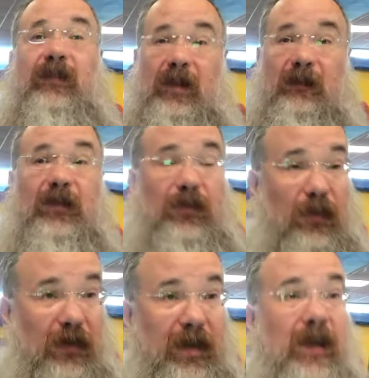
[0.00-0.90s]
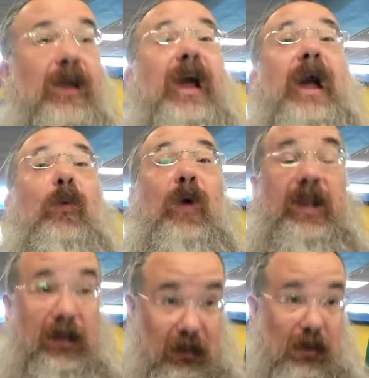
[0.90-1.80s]
inventory when
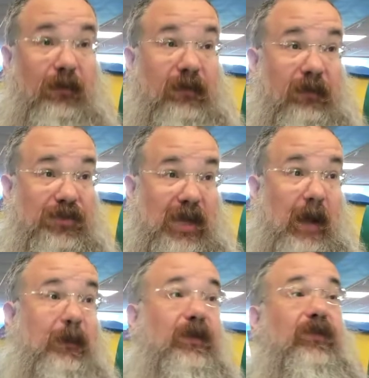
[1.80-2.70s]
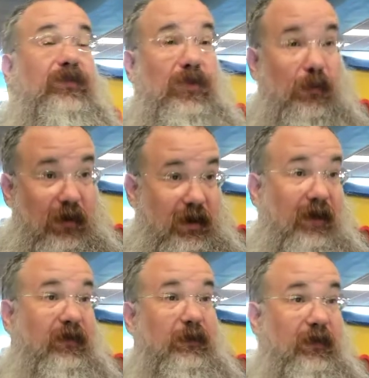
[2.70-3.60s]
he closes shop and there's no more
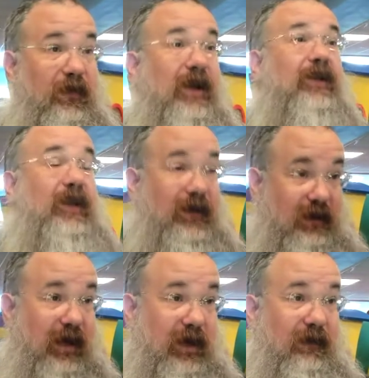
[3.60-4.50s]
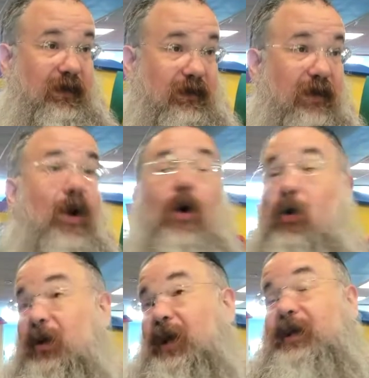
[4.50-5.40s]
customers there, then you take inventory,
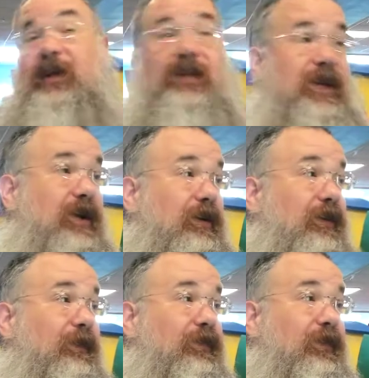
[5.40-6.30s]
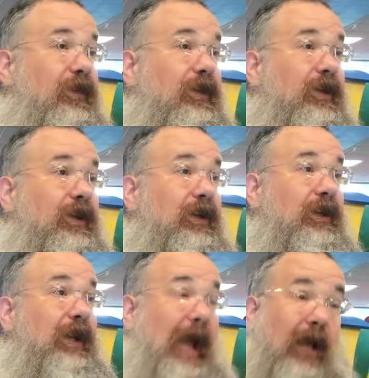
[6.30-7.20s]
or like in a year.
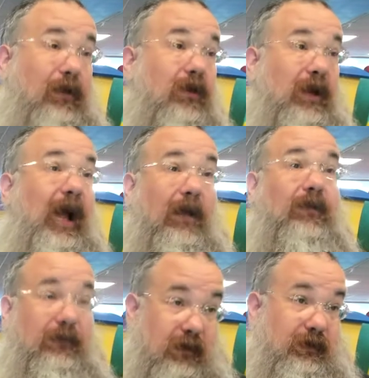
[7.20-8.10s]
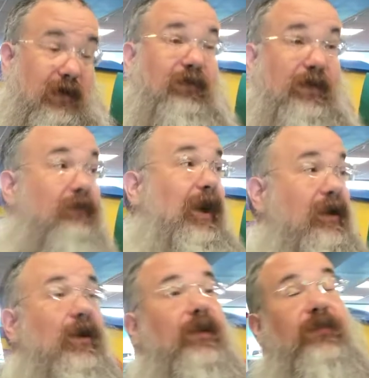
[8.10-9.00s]
Elul, Elul right. is
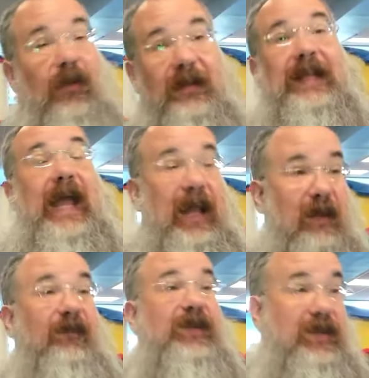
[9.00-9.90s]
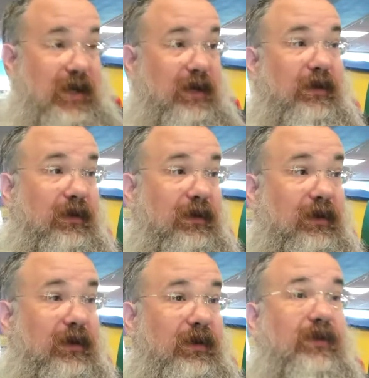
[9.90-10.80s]
right. So at the end of a year,
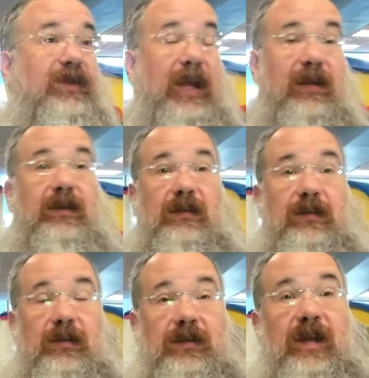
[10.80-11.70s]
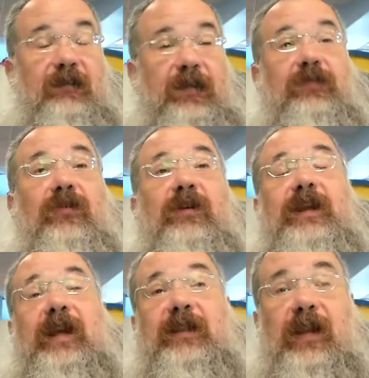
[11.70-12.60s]
you take
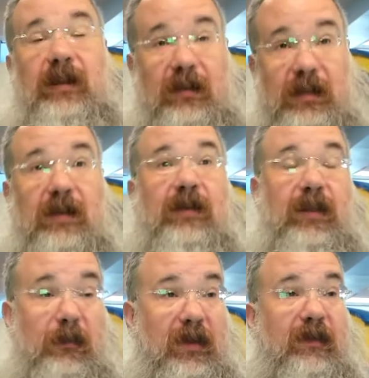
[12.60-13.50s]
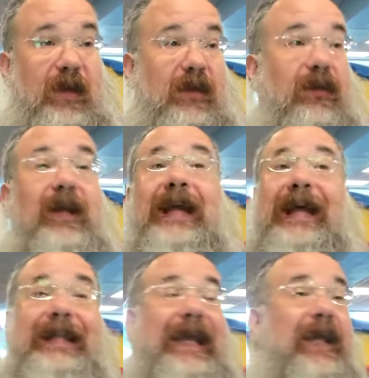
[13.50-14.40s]
inventory at the end of the year in the month of Elul.
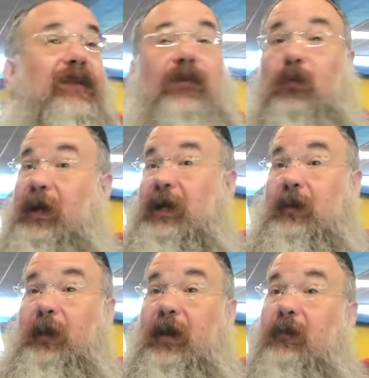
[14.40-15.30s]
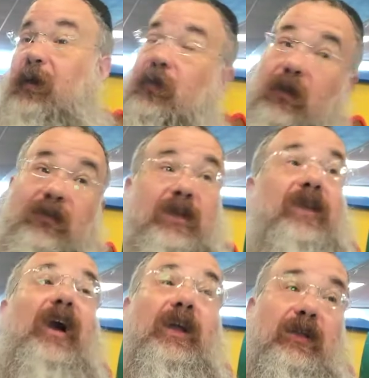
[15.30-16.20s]
At the end of a week, by the way, Thursday
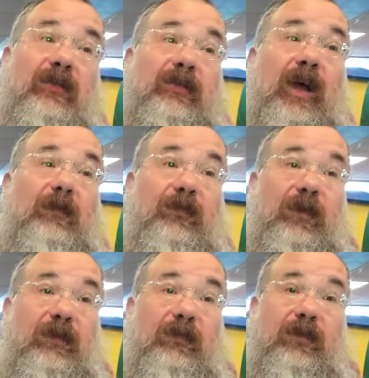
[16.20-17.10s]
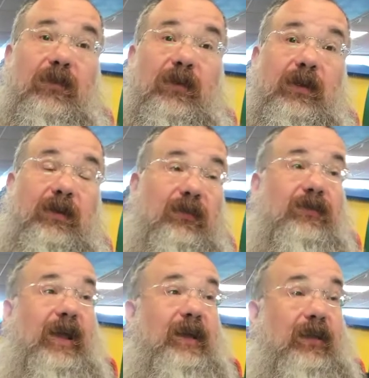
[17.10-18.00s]
night is a time for inventory because
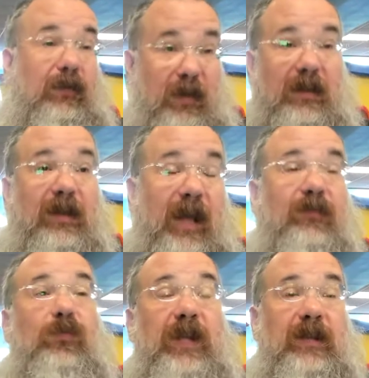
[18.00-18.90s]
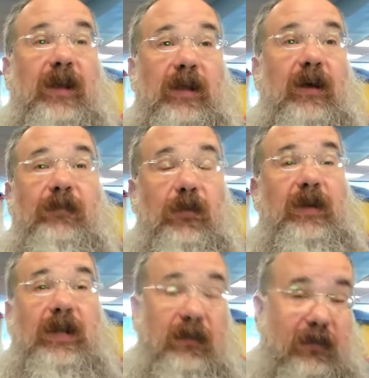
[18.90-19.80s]
your end of the week, the last week night of the
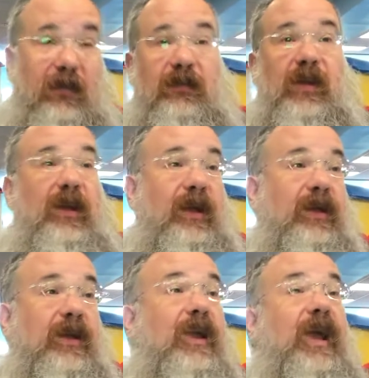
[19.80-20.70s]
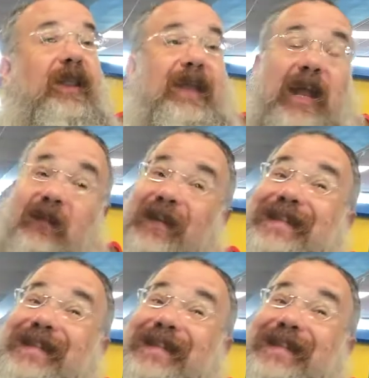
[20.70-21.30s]
week is Thursday night. At the end of a